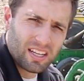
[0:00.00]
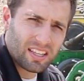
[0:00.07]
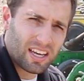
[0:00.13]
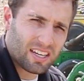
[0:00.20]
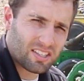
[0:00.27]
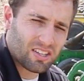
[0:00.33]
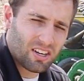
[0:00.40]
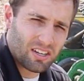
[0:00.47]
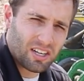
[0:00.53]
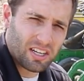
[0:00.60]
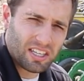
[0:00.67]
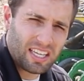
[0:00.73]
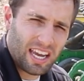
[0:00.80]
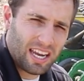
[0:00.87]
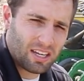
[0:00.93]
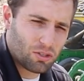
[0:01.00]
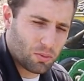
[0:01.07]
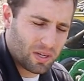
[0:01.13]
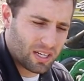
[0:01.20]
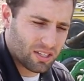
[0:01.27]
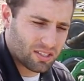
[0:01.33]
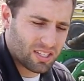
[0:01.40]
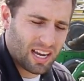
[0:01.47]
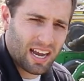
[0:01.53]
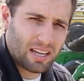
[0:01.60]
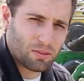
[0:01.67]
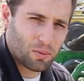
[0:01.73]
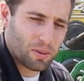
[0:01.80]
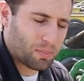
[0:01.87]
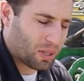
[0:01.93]
that is on our gauge wheels
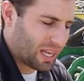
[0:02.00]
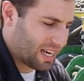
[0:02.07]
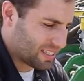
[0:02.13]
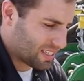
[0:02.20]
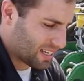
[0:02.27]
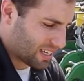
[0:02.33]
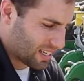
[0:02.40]
as we're planting.